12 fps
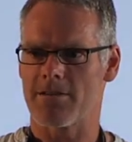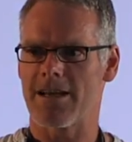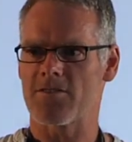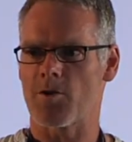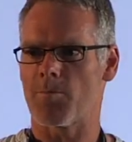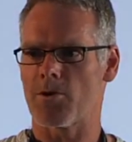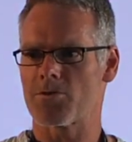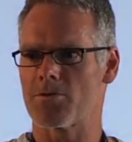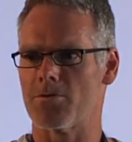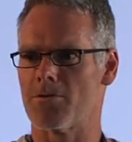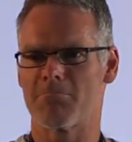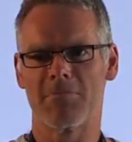as opposed
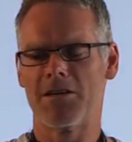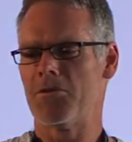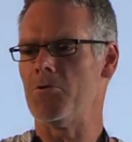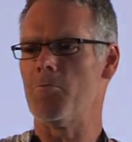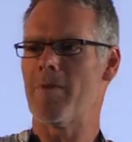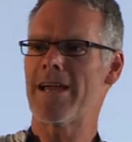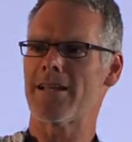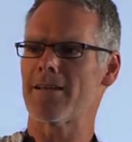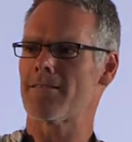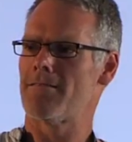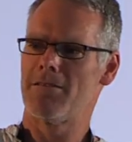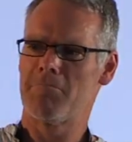to you made
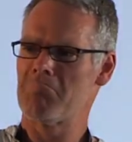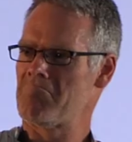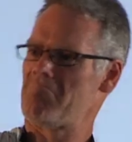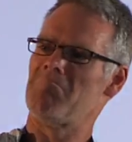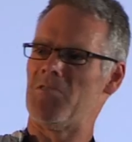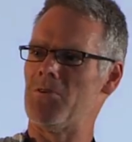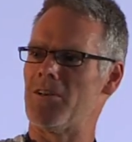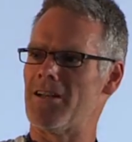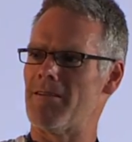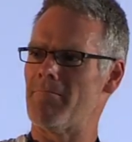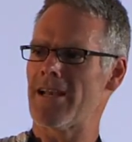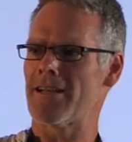it, you
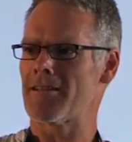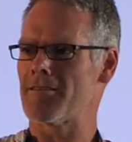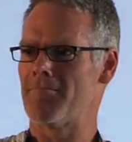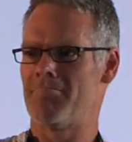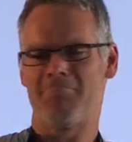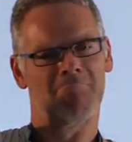didn't made it,